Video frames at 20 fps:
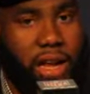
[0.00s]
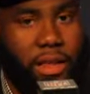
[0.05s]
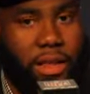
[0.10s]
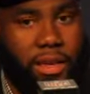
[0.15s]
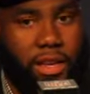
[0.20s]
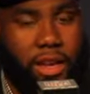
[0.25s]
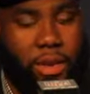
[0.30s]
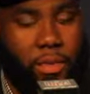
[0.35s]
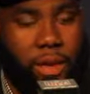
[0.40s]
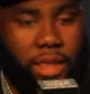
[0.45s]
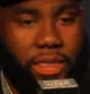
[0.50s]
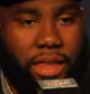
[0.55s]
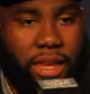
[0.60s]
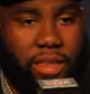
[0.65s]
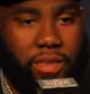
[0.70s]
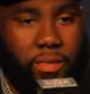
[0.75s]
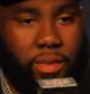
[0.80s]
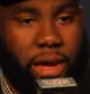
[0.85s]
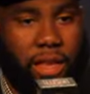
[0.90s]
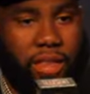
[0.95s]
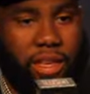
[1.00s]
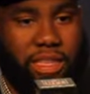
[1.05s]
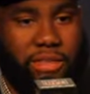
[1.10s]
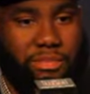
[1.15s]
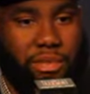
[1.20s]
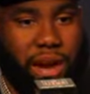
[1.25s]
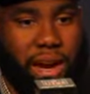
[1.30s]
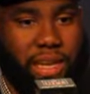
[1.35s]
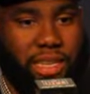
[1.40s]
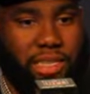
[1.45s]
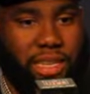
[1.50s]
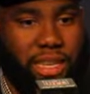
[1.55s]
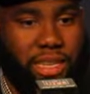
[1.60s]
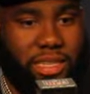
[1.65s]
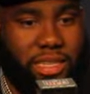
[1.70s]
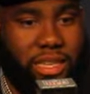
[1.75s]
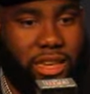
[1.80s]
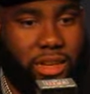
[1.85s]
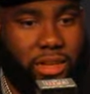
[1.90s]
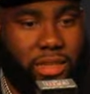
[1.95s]
you know, one thing throughout this
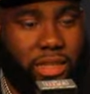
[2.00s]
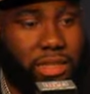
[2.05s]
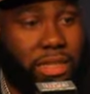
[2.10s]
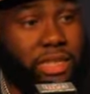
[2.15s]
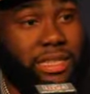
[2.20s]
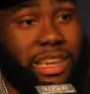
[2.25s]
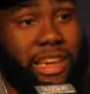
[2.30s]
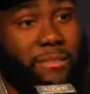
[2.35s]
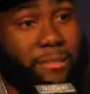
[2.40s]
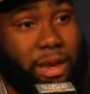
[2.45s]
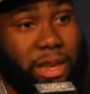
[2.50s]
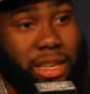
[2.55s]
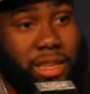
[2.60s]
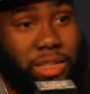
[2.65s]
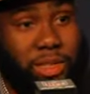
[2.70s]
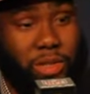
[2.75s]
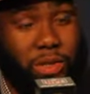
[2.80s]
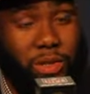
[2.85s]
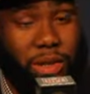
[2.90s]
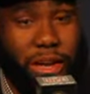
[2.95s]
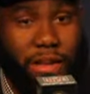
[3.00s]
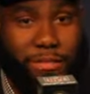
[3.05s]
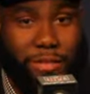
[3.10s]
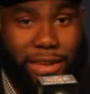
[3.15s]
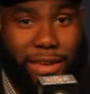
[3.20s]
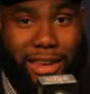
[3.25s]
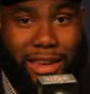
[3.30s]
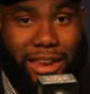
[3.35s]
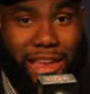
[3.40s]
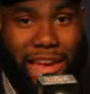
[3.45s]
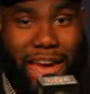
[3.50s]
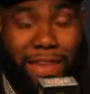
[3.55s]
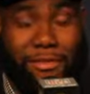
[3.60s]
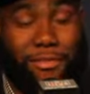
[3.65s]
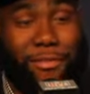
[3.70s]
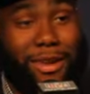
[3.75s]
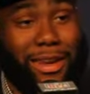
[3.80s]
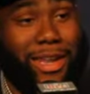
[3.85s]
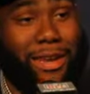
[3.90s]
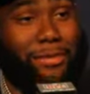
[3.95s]
process, you know, since I've been in school,
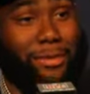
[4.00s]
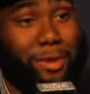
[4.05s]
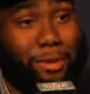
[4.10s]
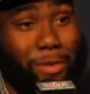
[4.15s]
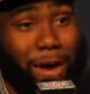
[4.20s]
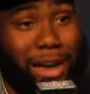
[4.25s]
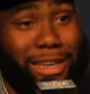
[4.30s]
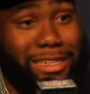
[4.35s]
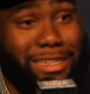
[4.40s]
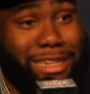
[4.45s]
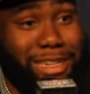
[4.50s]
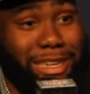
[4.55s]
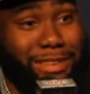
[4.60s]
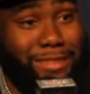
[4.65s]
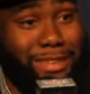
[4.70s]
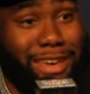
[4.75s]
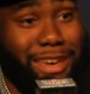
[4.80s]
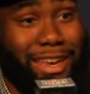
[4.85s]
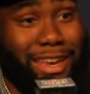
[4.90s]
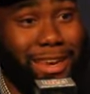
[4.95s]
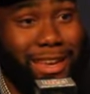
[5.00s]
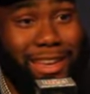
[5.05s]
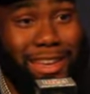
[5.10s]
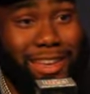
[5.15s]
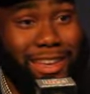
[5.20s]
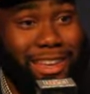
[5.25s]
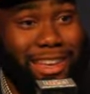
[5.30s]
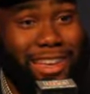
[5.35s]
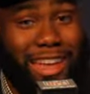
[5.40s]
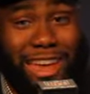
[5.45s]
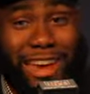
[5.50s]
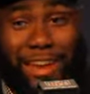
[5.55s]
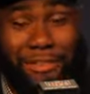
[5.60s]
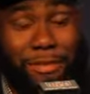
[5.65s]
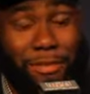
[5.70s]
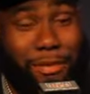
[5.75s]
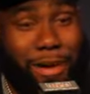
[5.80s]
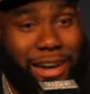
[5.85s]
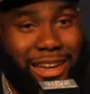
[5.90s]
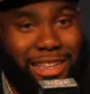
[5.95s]
haven't been able to watch TV and look at
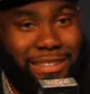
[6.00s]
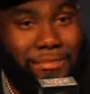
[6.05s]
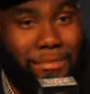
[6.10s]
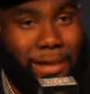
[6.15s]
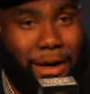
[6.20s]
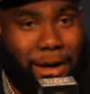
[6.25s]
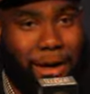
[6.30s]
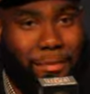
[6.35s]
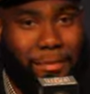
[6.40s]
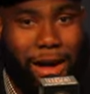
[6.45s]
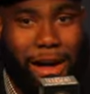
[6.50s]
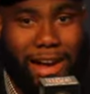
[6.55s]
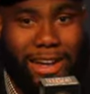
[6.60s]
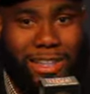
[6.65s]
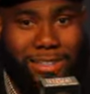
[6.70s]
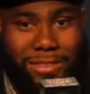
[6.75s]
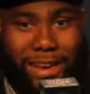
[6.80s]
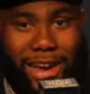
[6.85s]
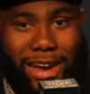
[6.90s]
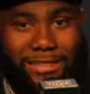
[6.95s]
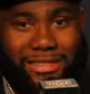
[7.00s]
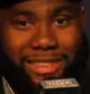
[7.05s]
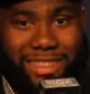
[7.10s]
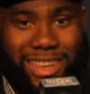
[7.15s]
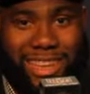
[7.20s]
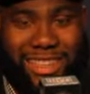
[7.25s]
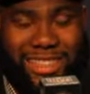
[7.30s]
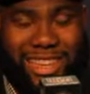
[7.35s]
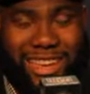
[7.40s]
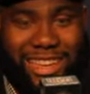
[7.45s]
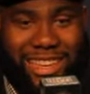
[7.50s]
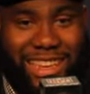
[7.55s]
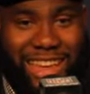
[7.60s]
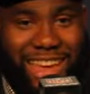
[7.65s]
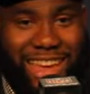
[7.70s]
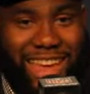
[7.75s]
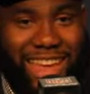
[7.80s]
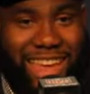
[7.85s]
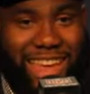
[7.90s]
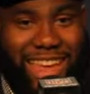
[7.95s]
everybody's mock drafts and things like
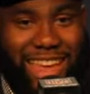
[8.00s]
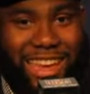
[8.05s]
that.